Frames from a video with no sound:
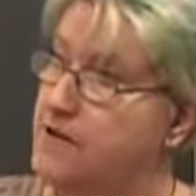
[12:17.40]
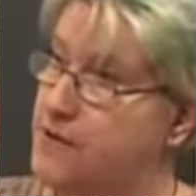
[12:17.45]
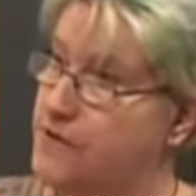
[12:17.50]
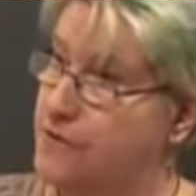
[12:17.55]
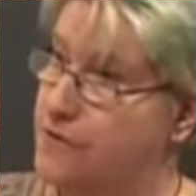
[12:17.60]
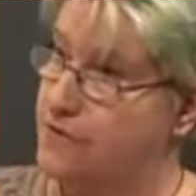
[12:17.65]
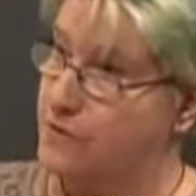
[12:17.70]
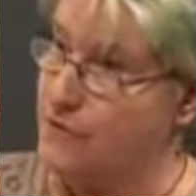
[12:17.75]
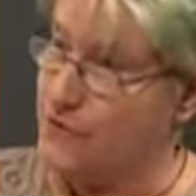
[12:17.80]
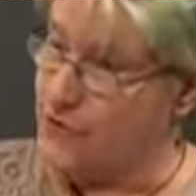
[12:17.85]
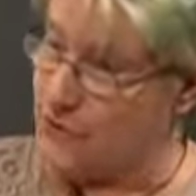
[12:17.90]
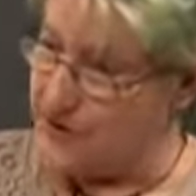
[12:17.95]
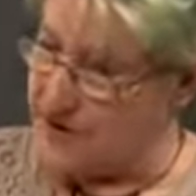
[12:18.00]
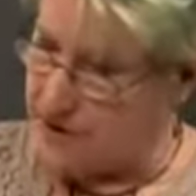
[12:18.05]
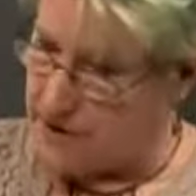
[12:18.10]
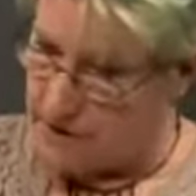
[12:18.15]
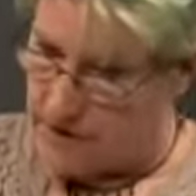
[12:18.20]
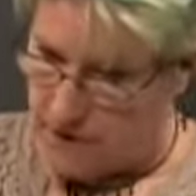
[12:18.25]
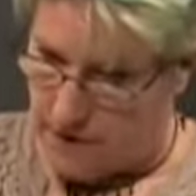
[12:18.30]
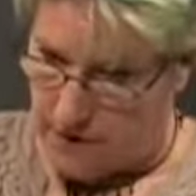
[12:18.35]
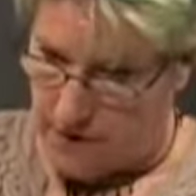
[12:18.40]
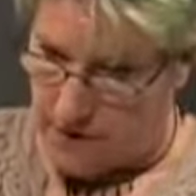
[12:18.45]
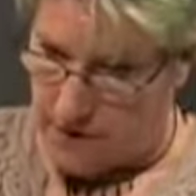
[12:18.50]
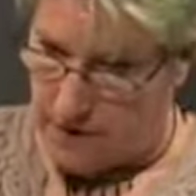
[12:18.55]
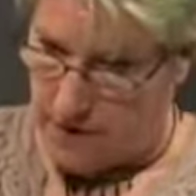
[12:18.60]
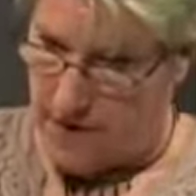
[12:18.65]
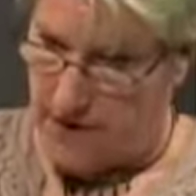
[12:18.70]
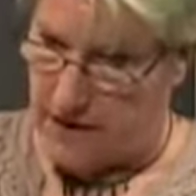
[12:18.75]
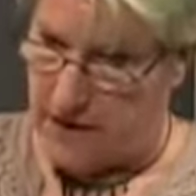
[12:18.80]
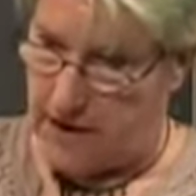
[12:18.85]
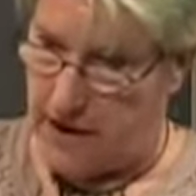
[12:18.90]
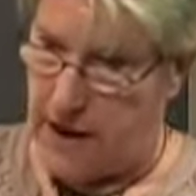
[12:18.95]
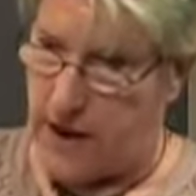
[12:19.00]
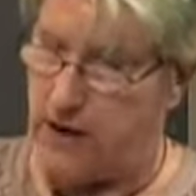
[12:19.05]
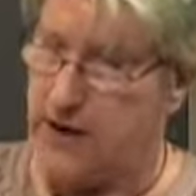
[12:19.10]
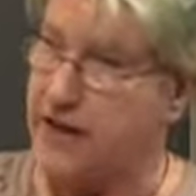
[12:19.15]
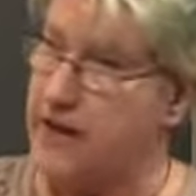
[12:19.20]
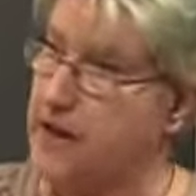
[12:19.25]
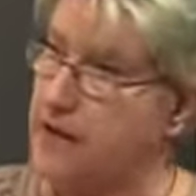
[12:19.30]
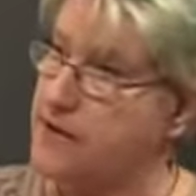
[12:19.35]
to train
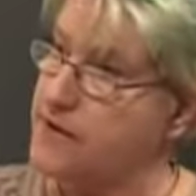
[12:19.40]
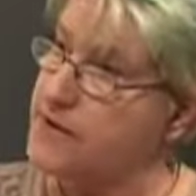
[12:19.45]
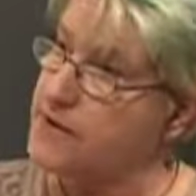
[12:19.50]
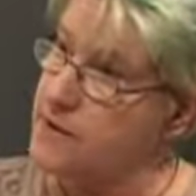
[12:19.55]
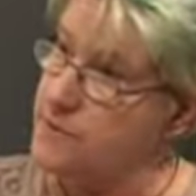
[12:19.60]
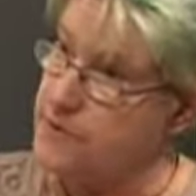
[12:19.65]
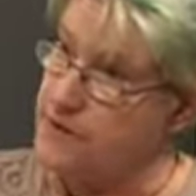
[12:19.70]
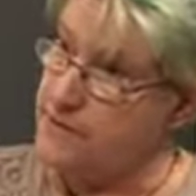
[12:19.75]
how to handle somebody